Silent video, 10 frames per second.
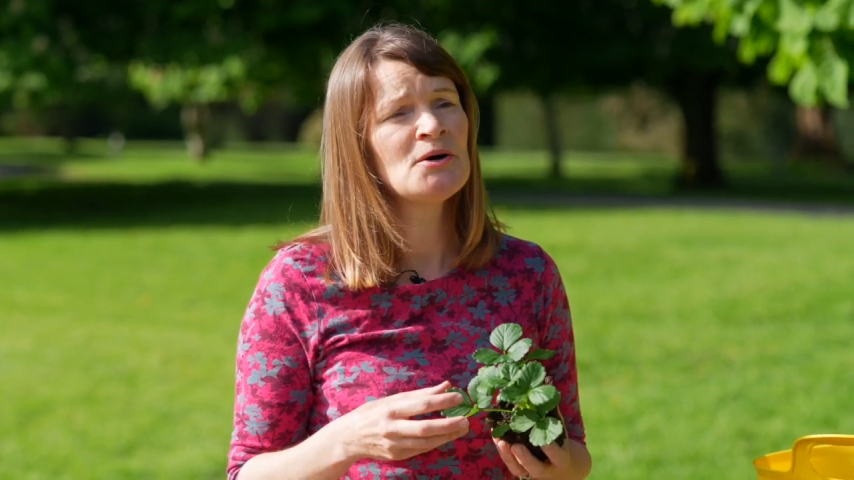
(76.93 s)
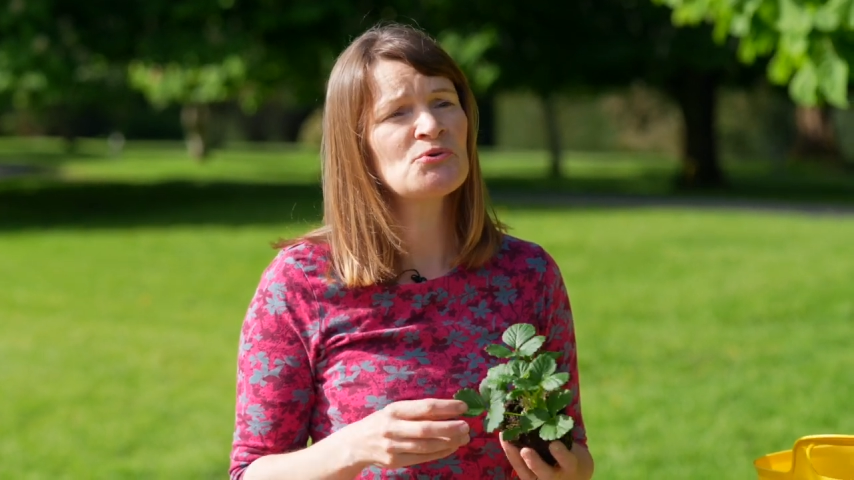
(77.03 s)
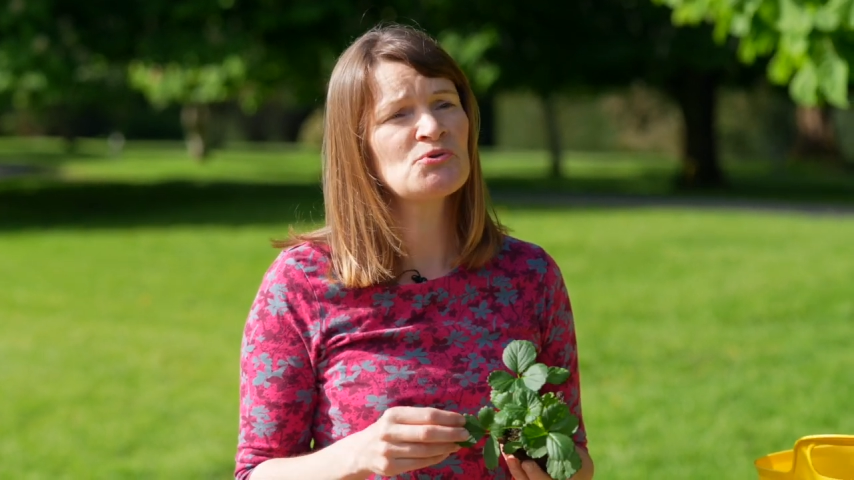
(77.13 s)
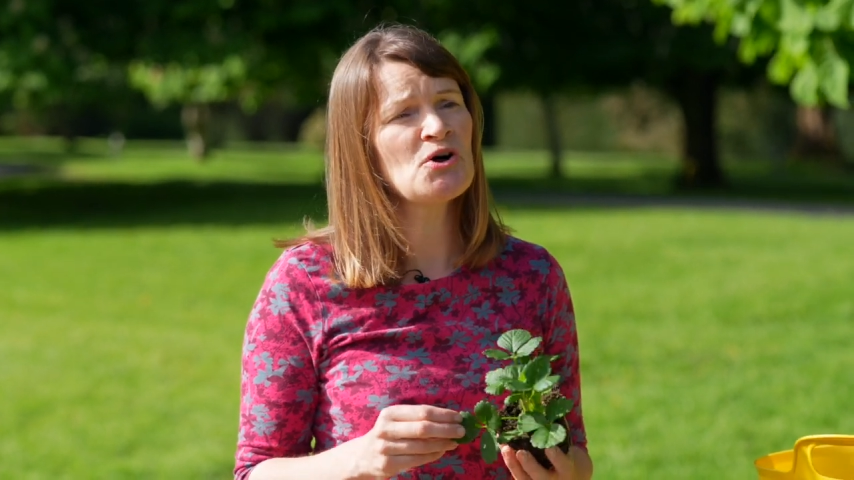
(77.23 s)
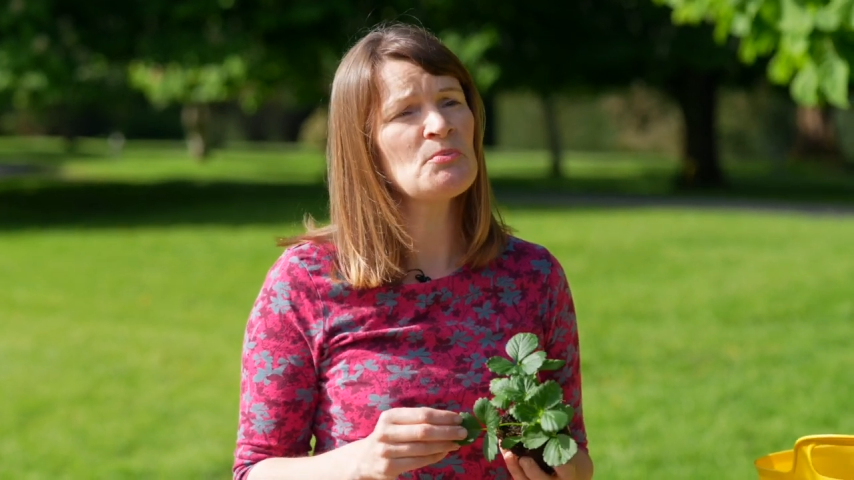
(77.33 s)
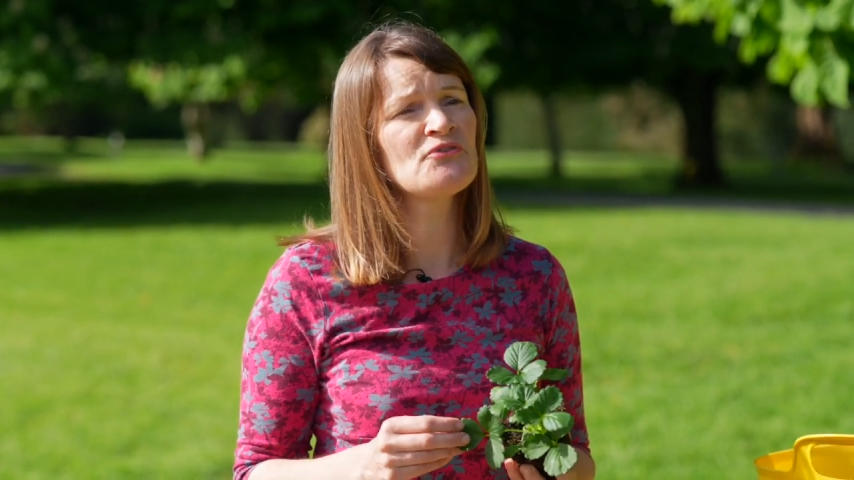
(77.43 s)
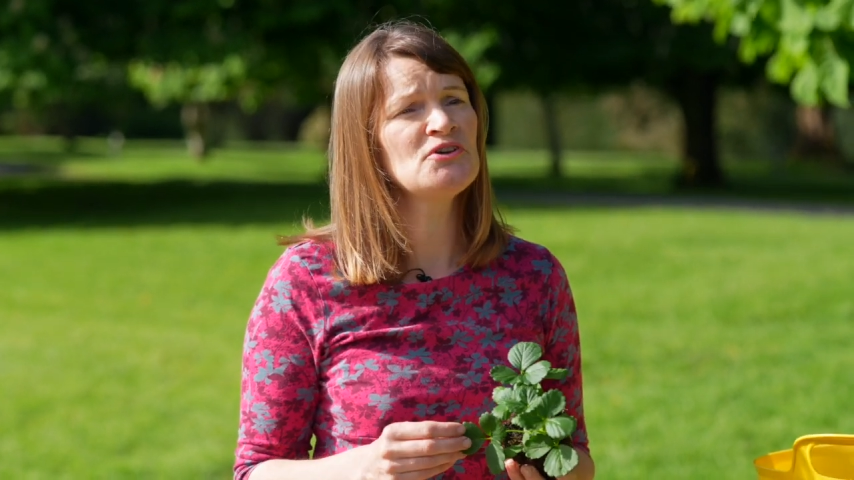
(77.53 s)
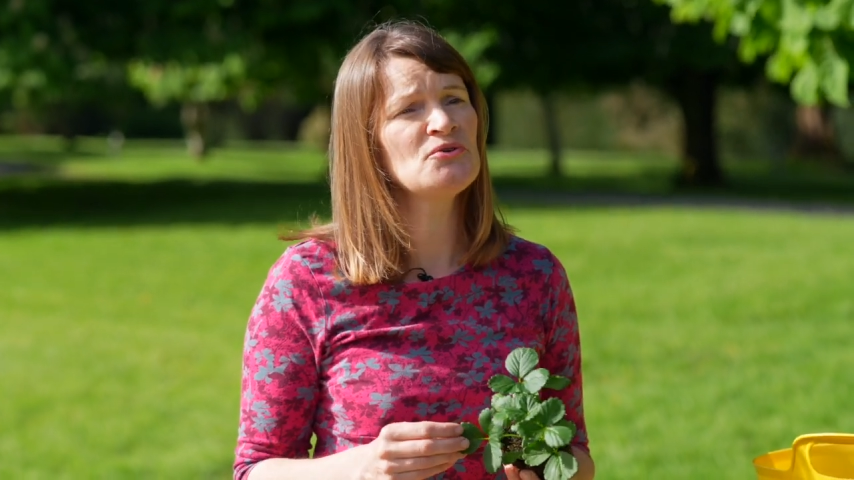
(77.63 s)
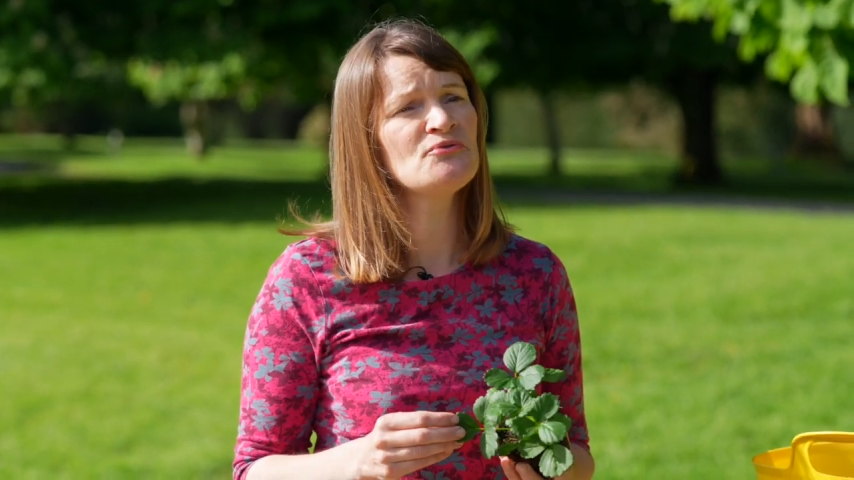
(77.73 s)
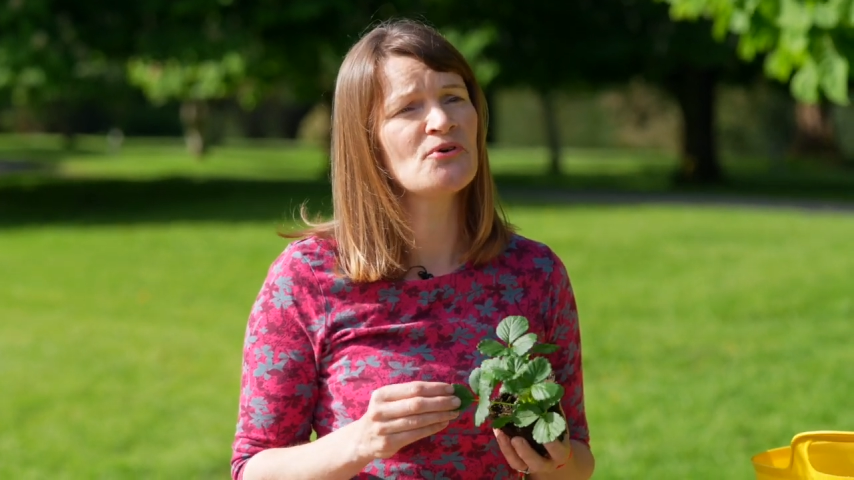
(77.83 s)
will crop for
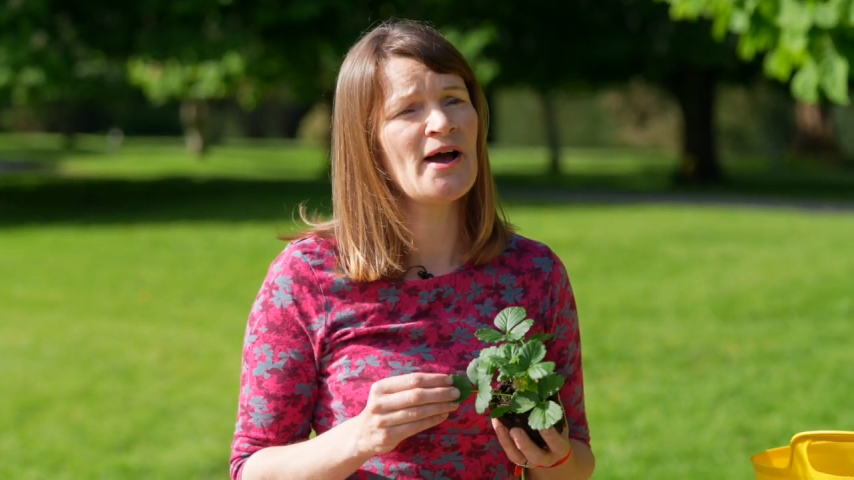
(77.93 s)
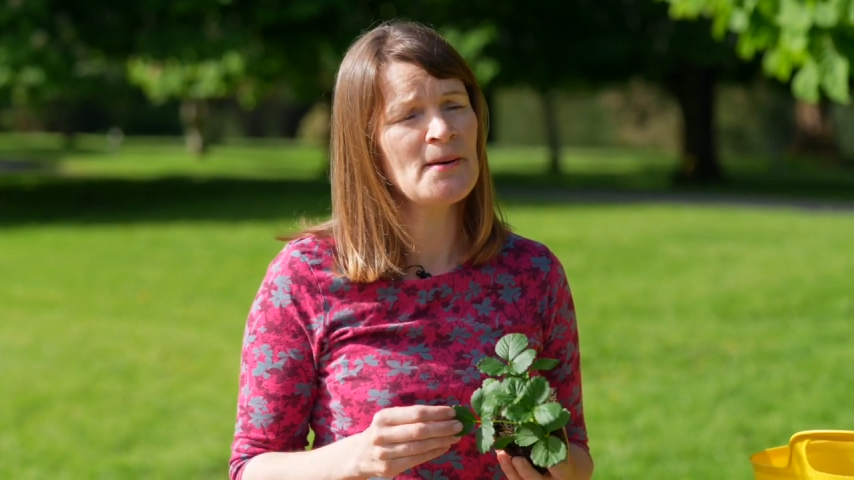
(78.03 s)
you for